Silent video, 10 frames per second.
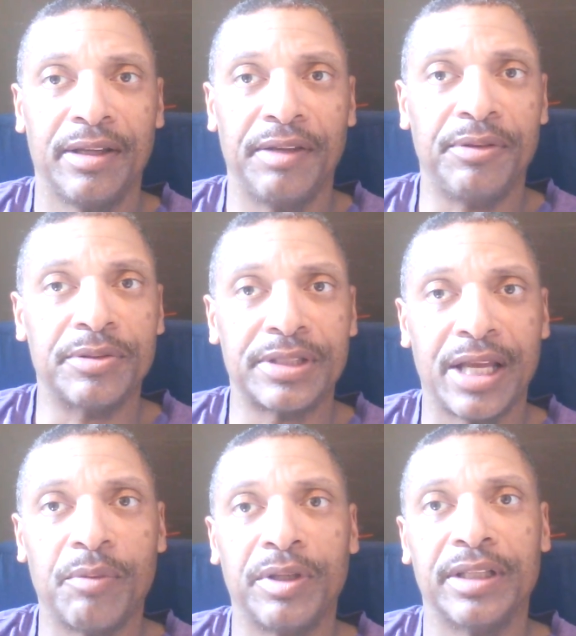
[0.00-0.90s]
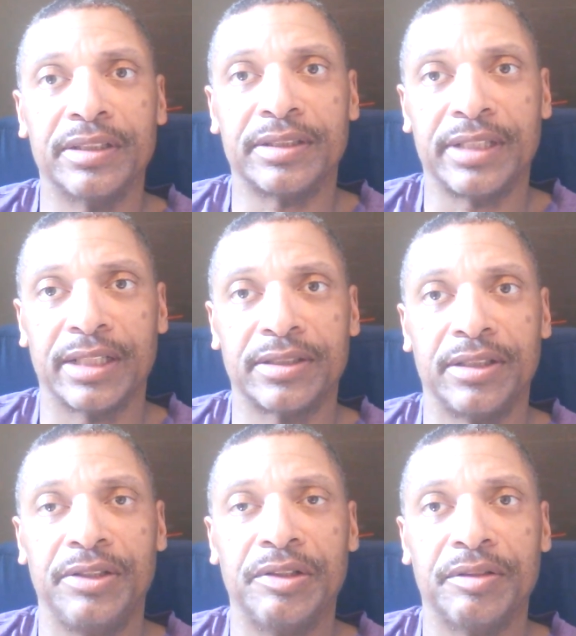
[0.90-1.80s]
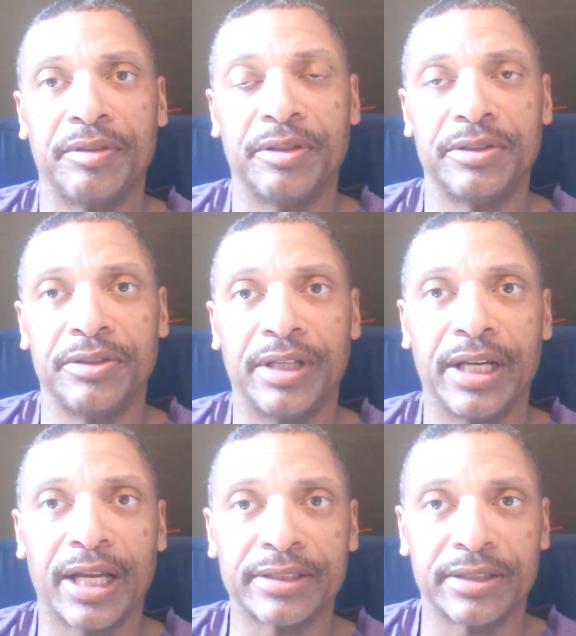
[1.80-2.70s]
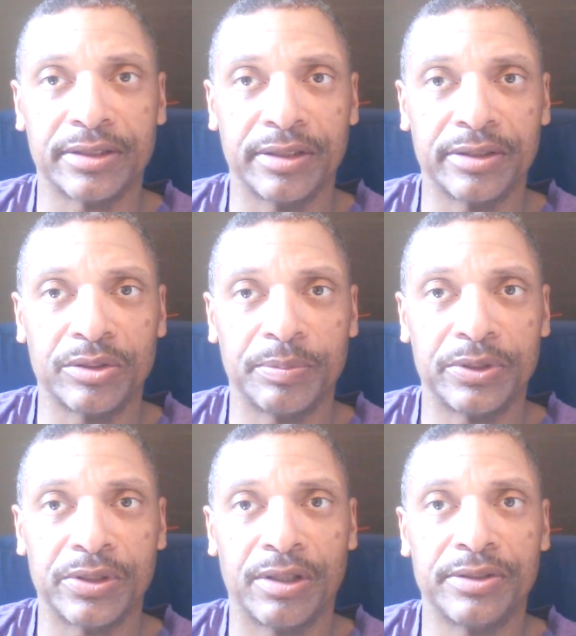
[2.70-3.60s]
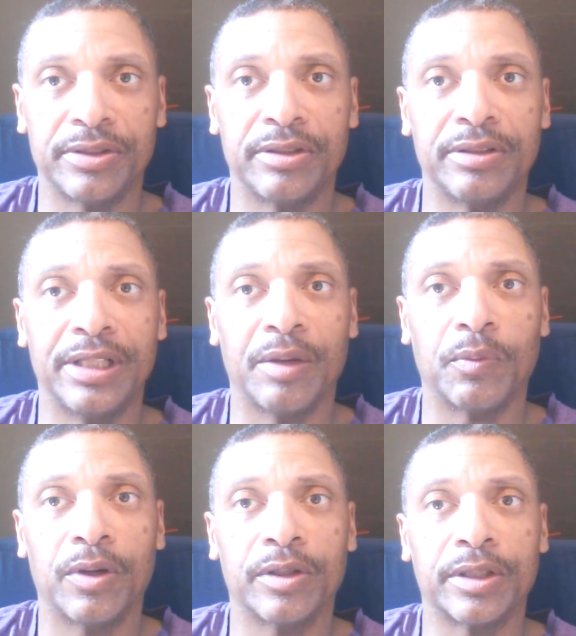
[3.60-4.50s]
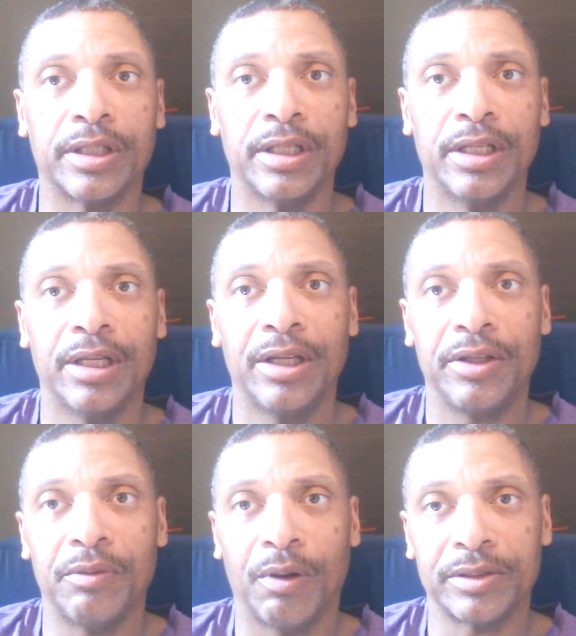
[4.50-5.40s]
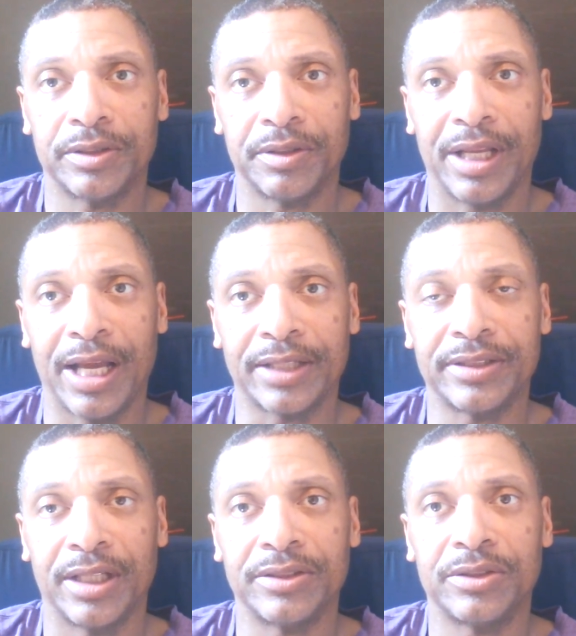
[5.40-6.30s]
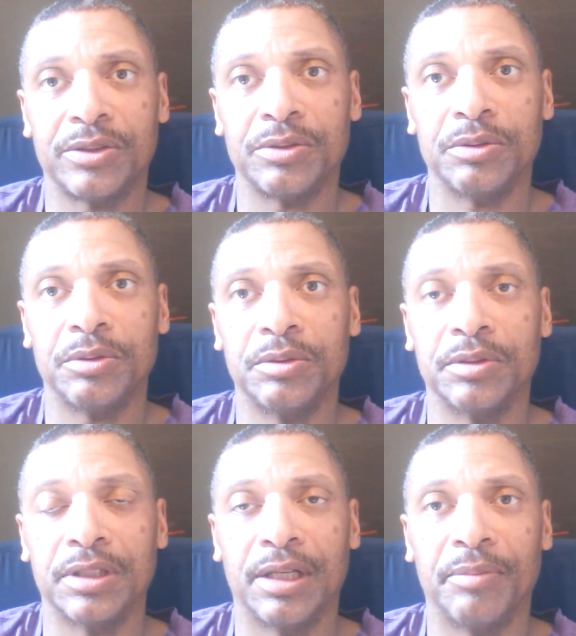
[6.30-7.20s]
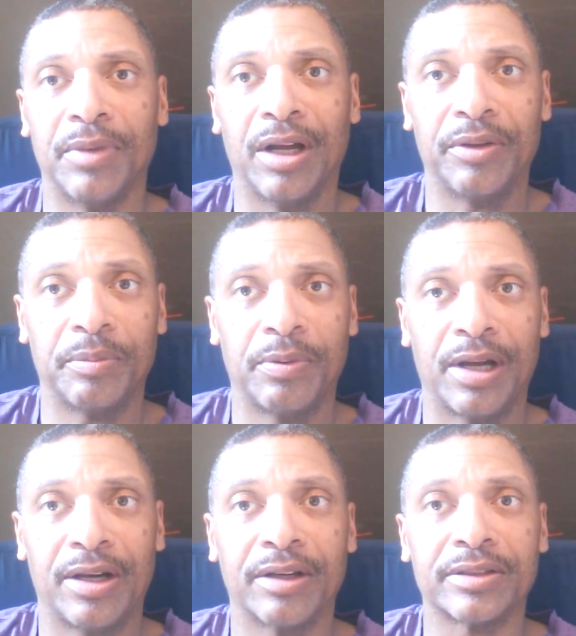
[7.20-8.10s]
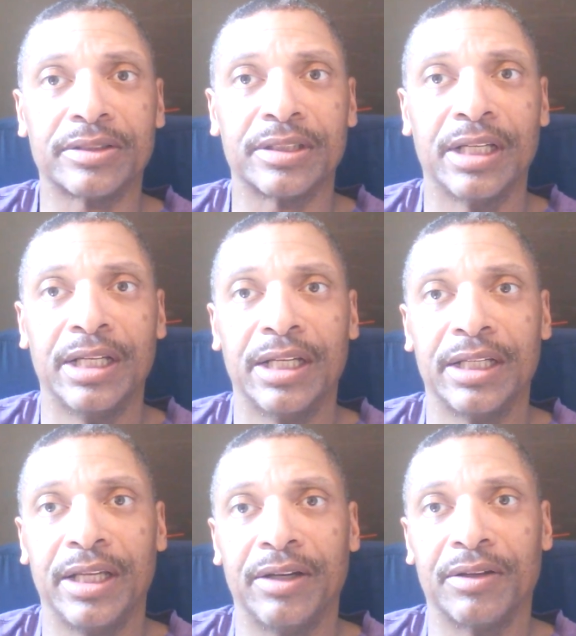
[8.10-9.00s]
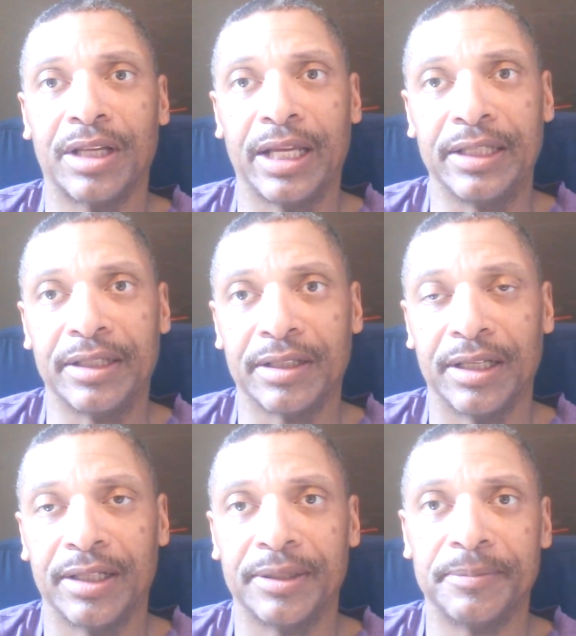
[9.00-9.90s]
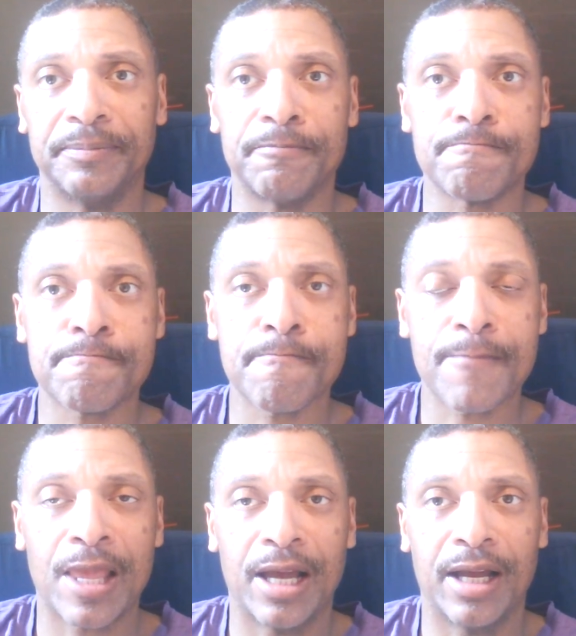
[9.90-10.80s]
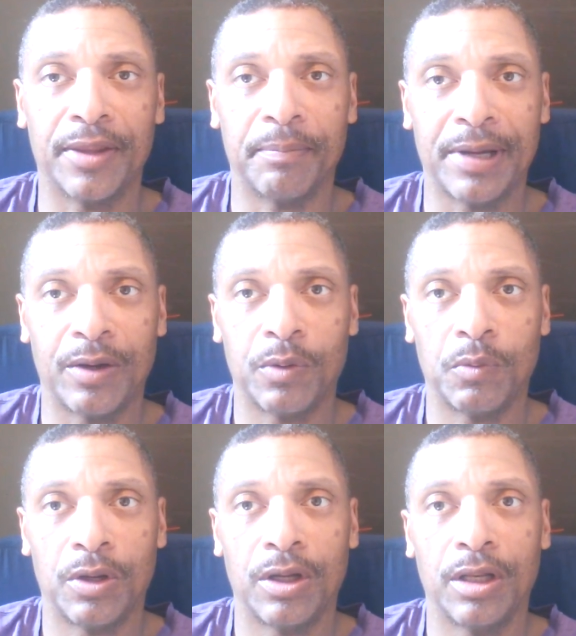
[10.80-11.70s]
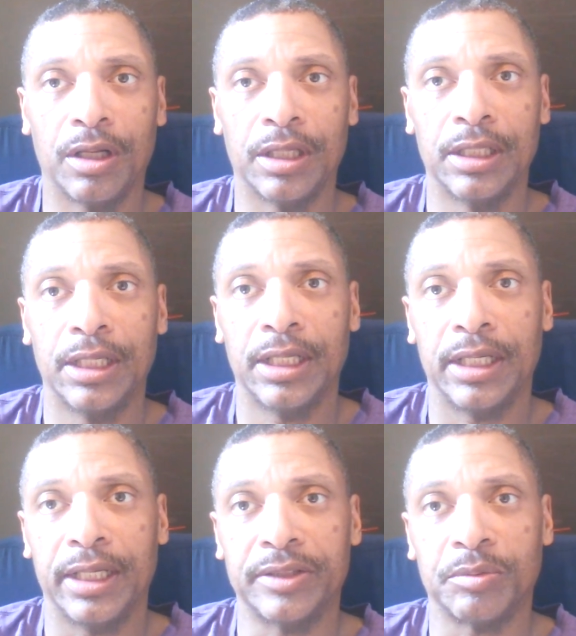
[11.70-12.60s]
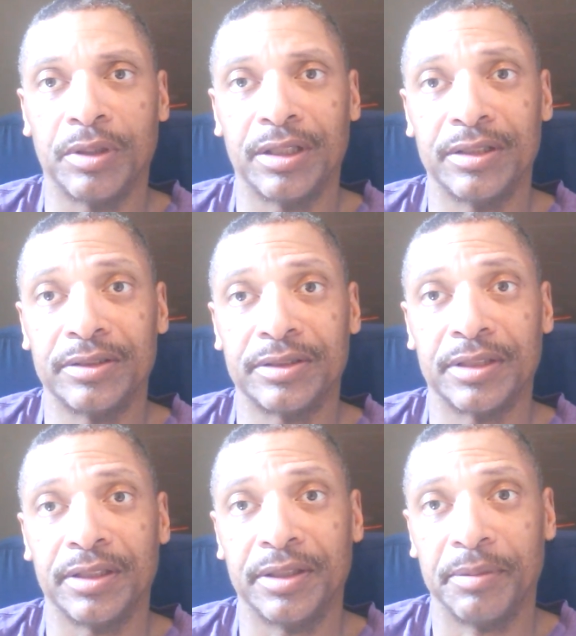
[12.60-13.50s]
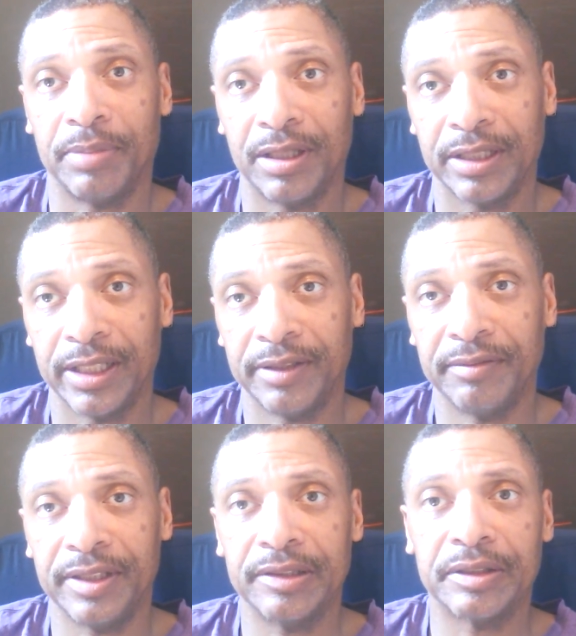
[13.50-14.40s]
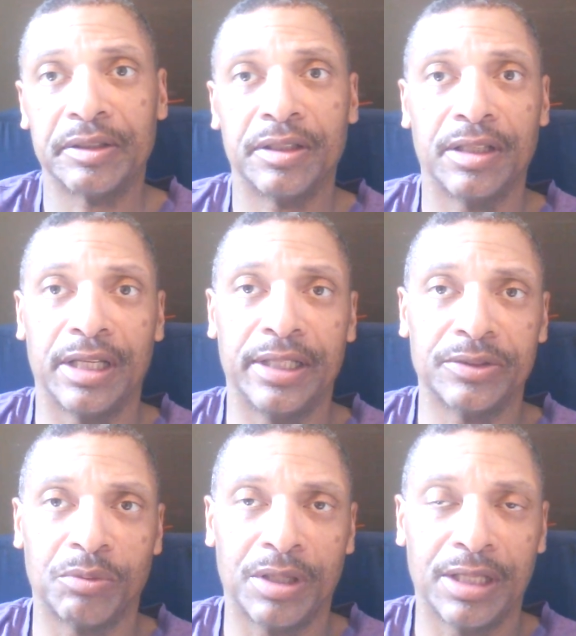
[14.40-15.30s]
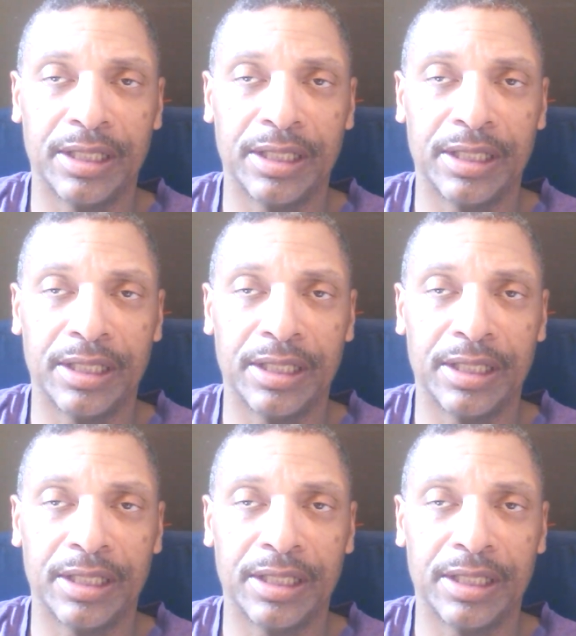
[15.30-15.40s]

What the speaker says: if you stay within this Tesla universe, you get access to the supercharger network. You also get access to other products, you know, like the Powerwall, as well as their plug-in vehicle, as well